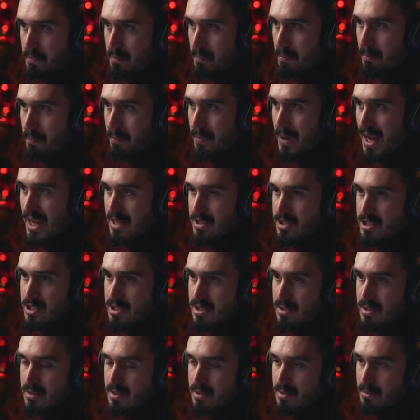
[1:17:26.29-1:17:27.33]

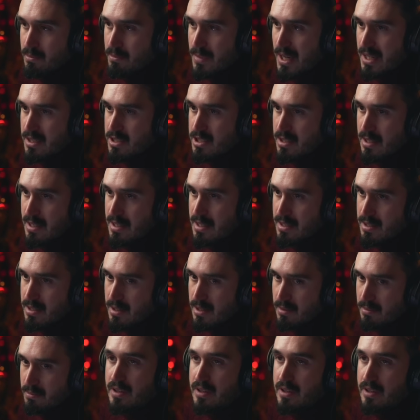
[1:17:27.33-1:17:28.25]
much easier.